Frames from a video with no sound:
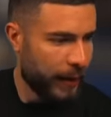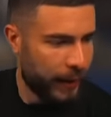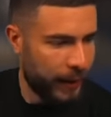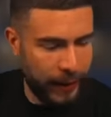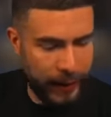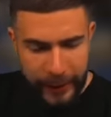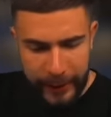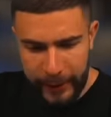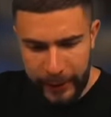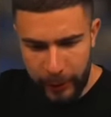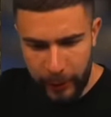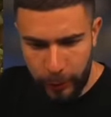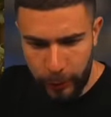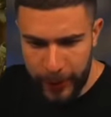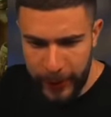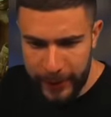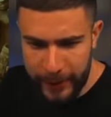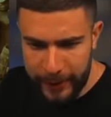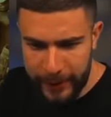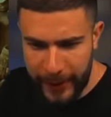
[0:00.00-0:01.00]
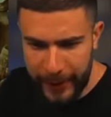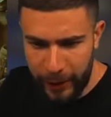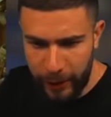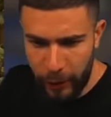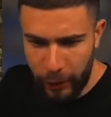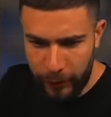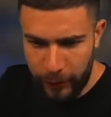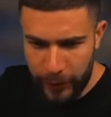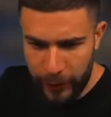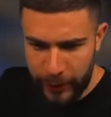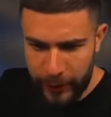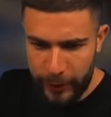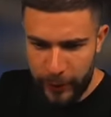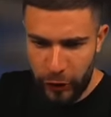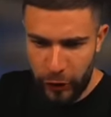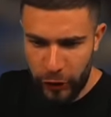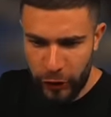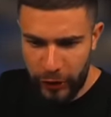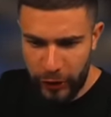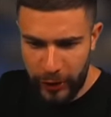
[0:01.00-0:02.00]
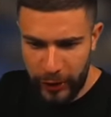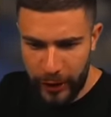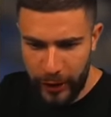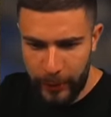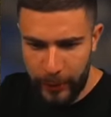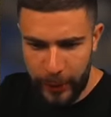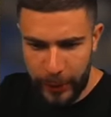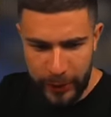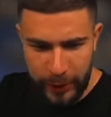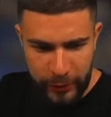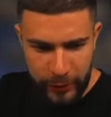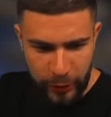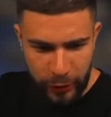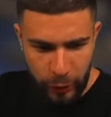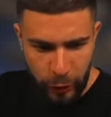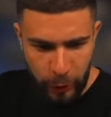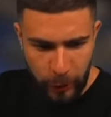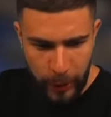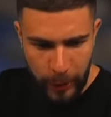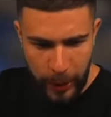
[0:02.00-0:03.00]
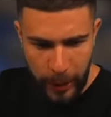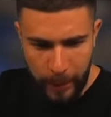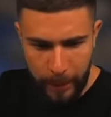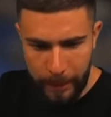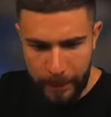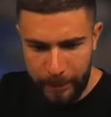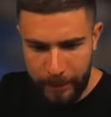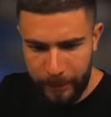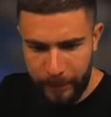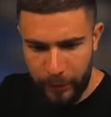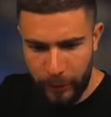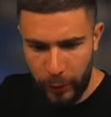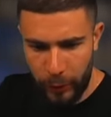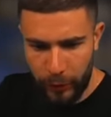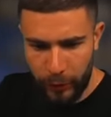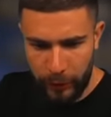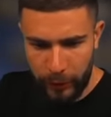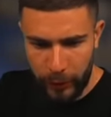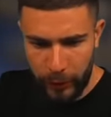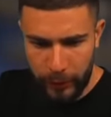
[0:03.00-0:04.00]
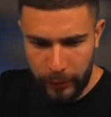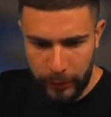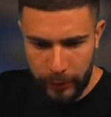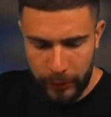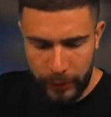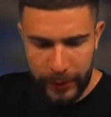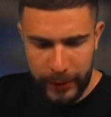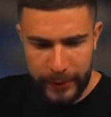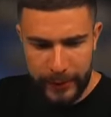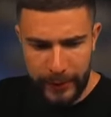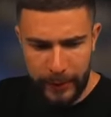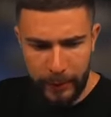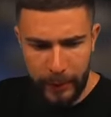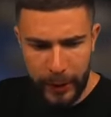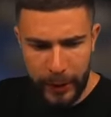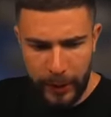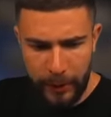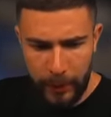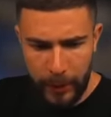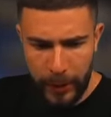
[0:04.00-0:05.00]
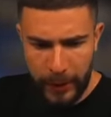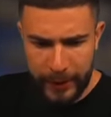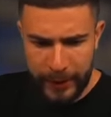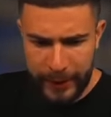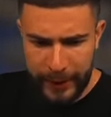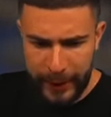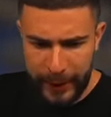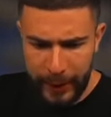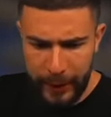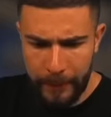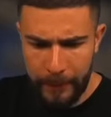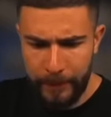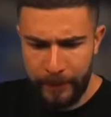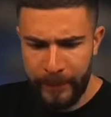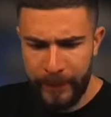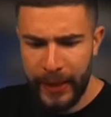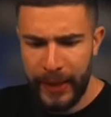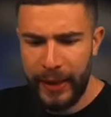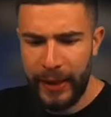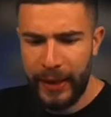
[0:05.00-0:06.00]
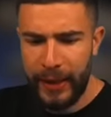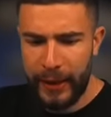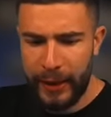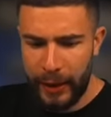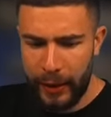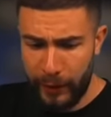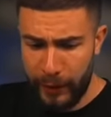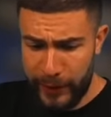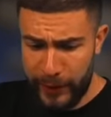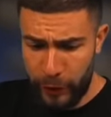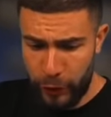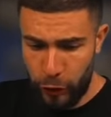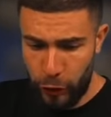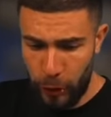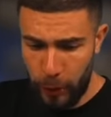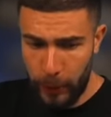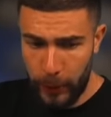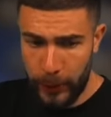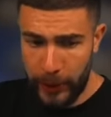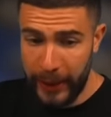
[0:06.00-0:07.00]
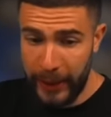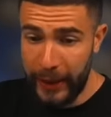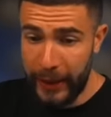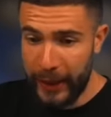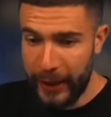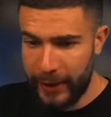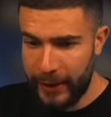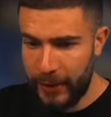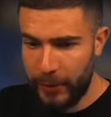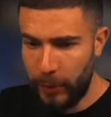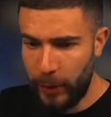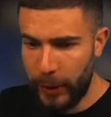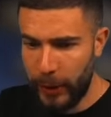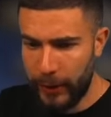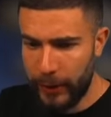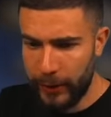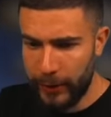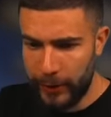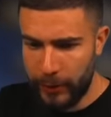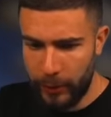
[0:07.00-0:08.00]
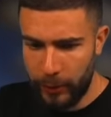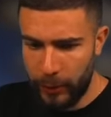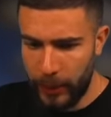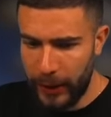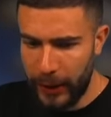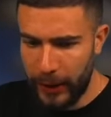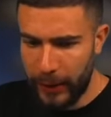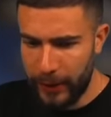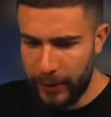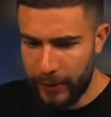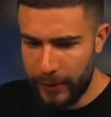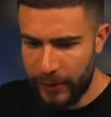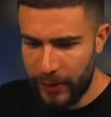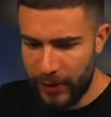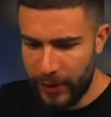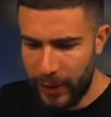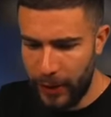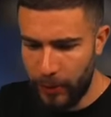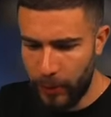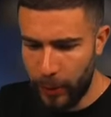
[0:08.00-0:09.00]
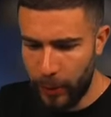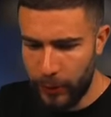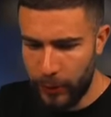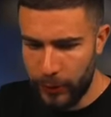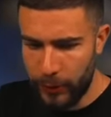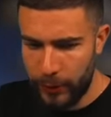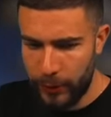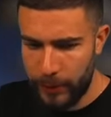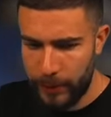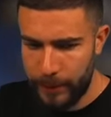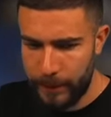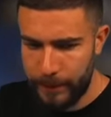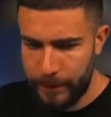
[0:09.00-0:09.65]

Letting the queen take over just to come in and scoop it up. Beautiful. Ready some money plus a key. Give us a triple key next spin and this could be an insane bonus.